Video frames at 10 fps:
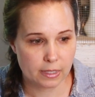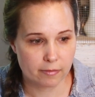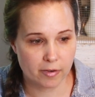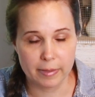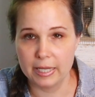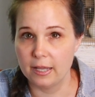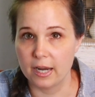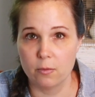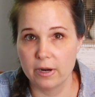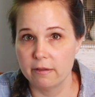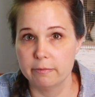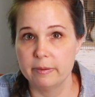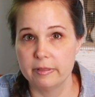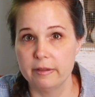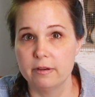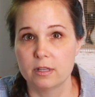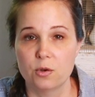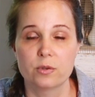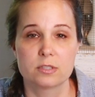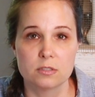for me, I don't want to have to be leaving and
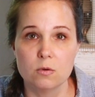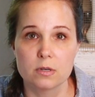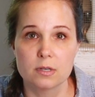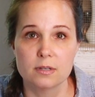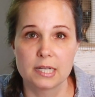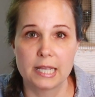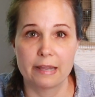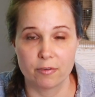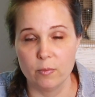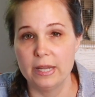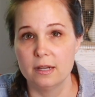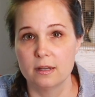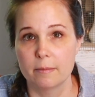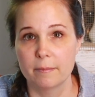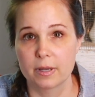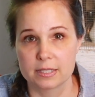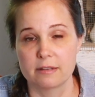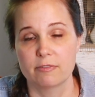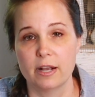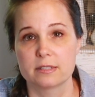going to the store every week because I
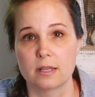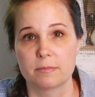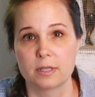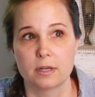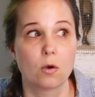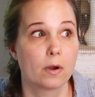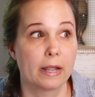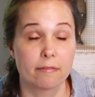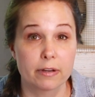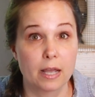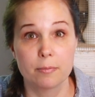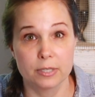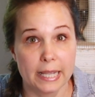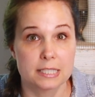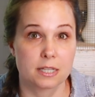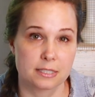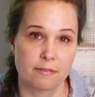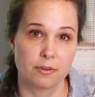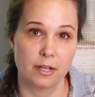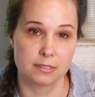forgot something, or every couple days because I
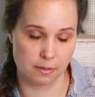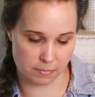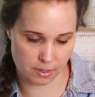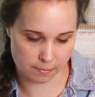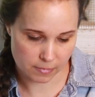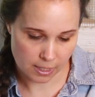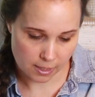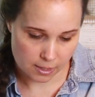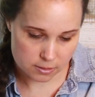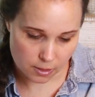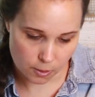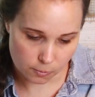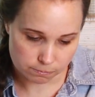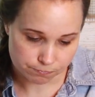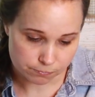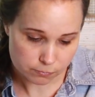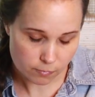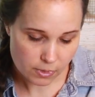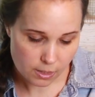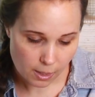forgot something. So
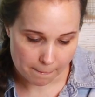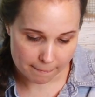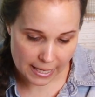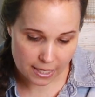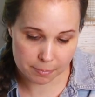make a